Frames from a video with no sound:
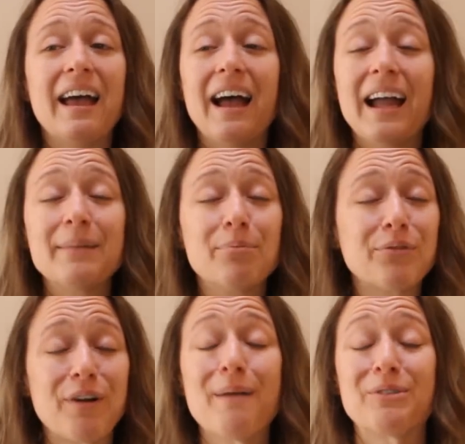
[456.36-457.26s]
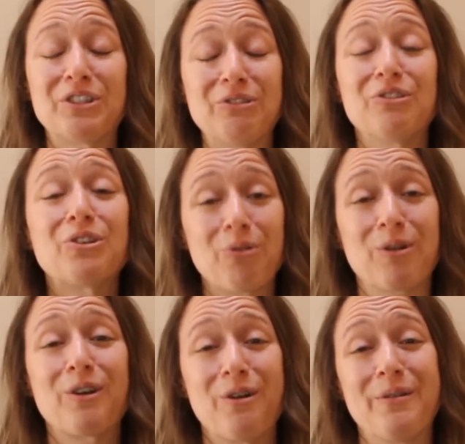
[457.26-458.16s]
I promise you, you're
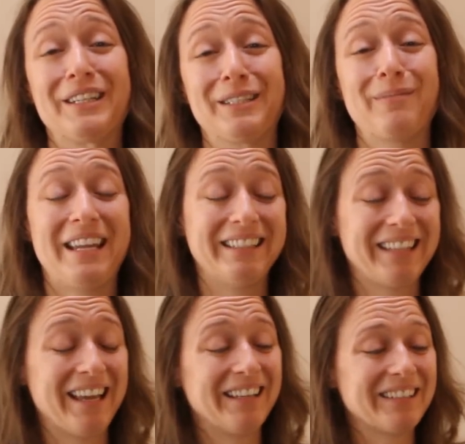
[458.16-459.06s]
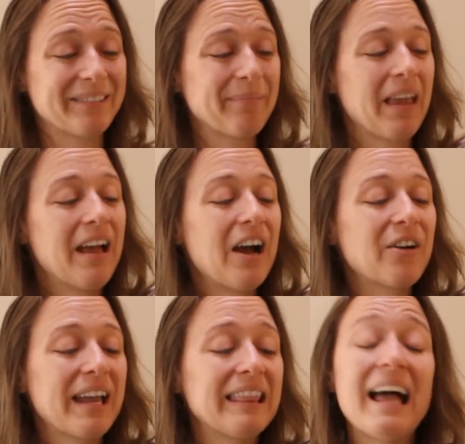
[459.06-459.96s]
going to make sales.
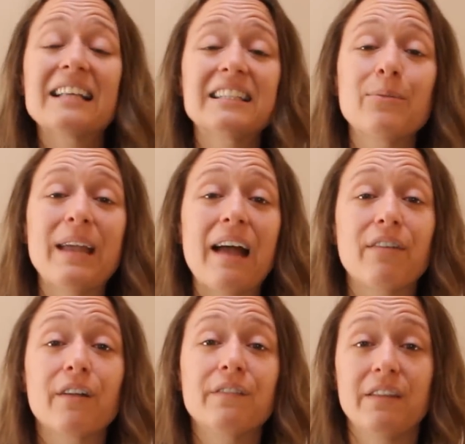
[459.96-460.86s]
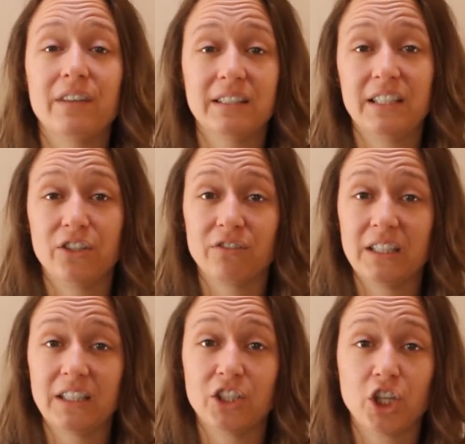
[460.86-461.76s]
Okay, lastly, we have our Viva
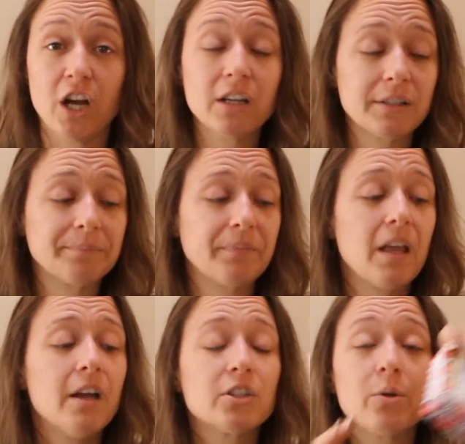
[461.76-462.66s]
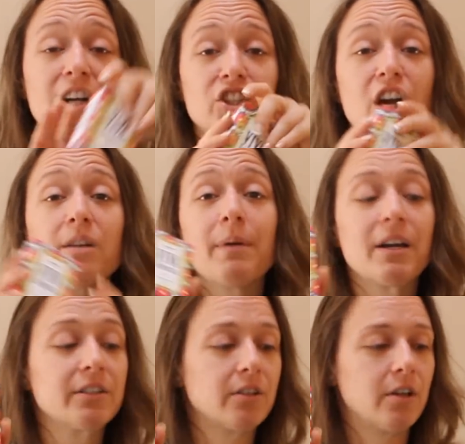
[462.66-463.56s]
Senorita chunk. So our chunk
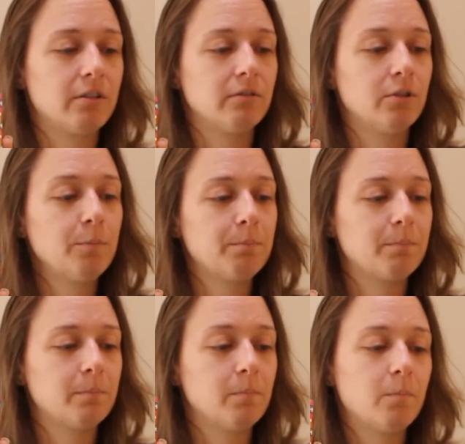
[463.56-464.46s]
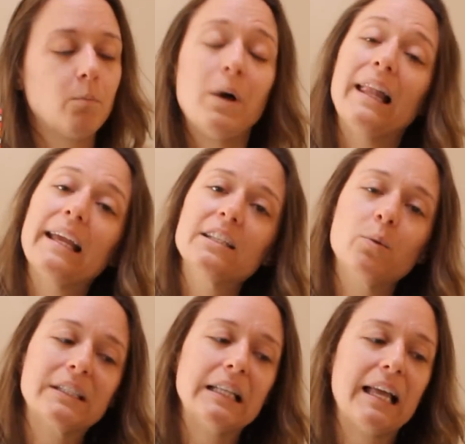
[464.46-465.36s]
bars, oops, well, I guess it
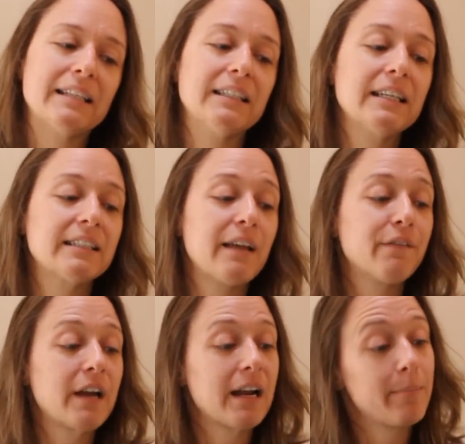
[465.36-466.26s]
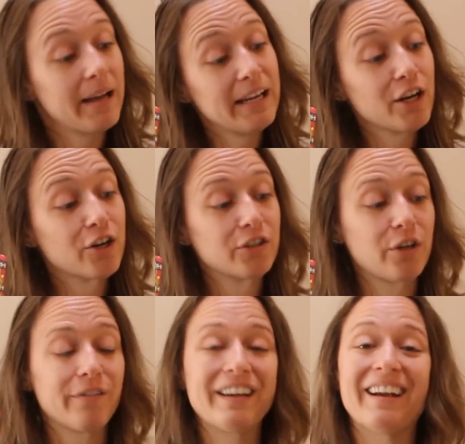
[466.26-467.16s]
wasn't lastly because I forgot about It Girls
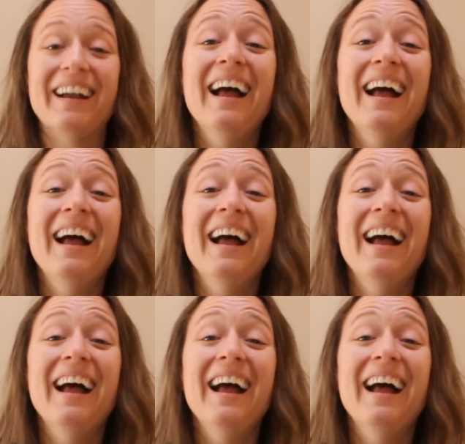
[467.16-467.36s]
over here.